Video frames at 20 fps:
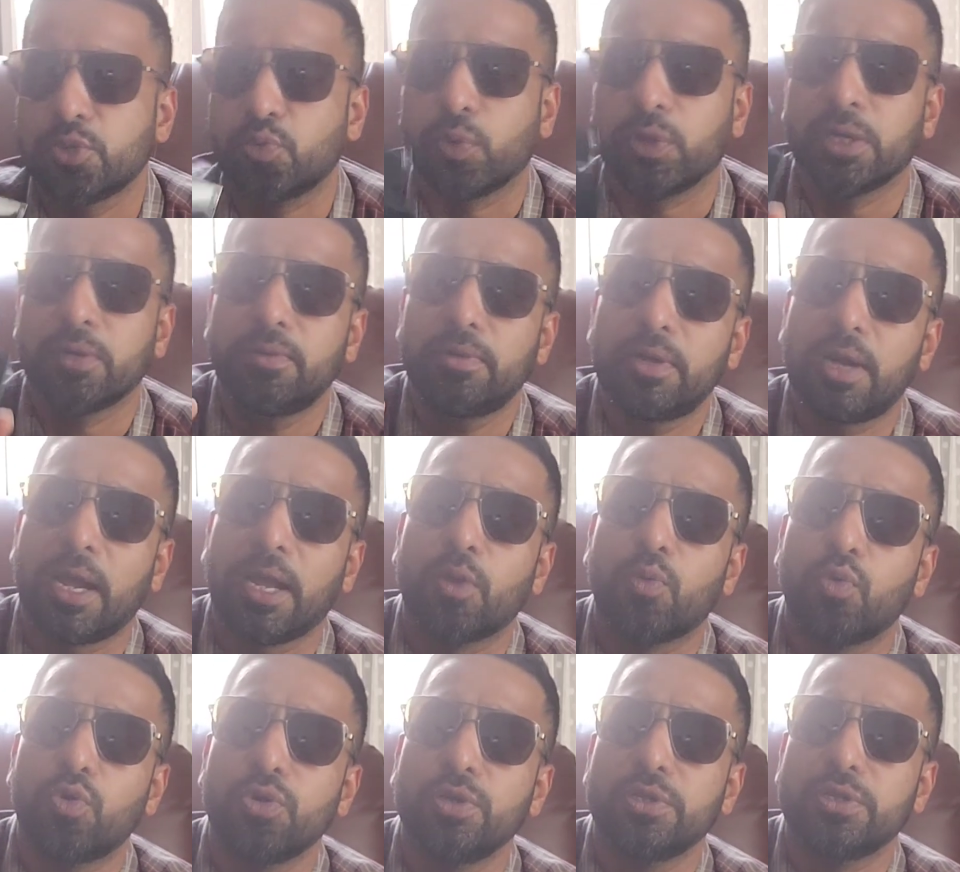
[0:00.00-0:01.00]
whenever I
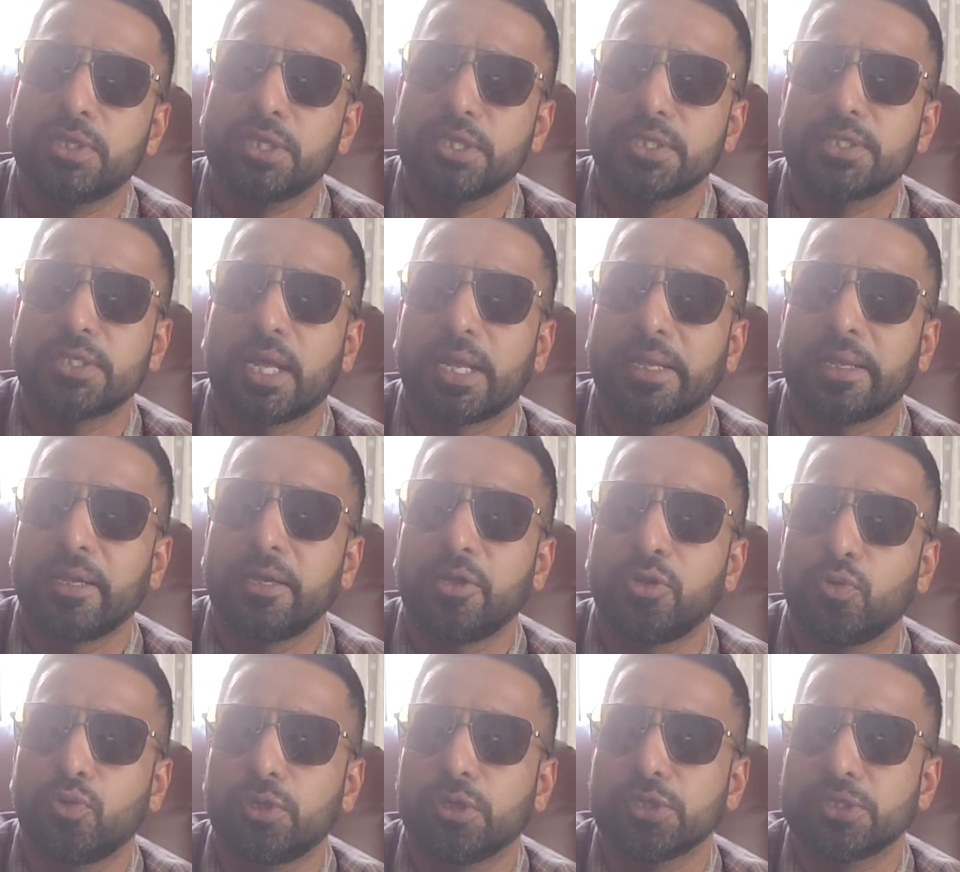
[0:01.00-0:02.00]
own this, I get
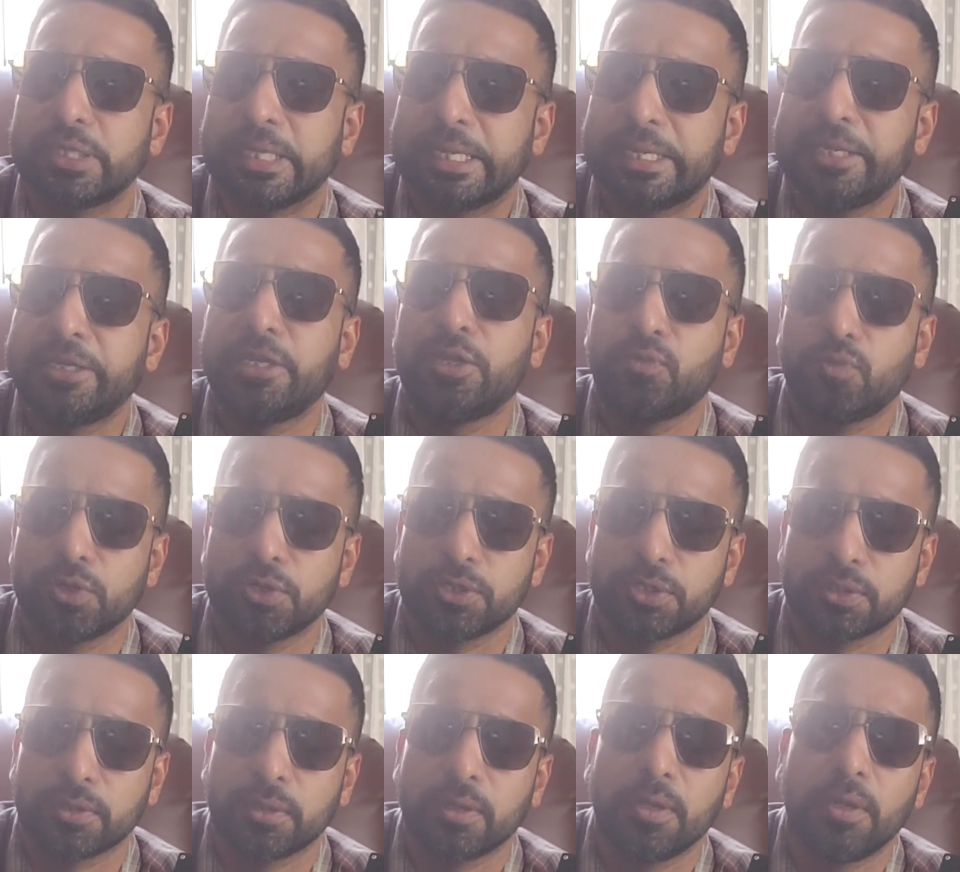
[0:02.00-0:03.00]
noticed, the EDT
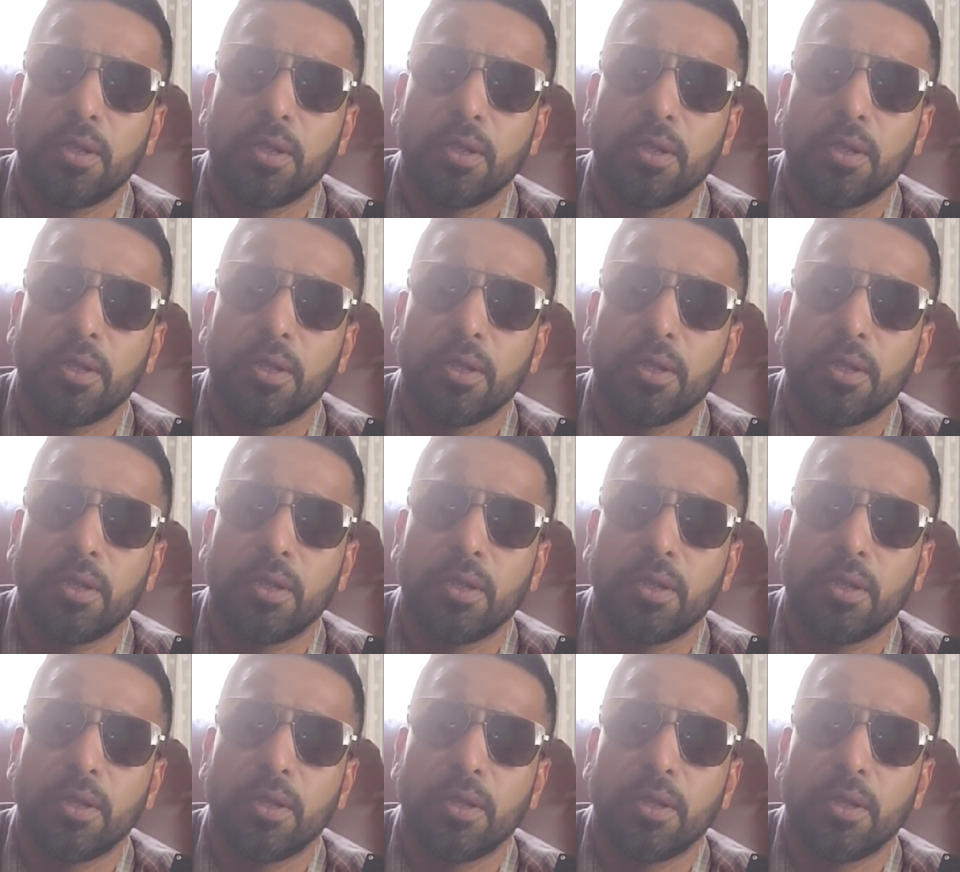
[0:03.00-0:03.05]
version.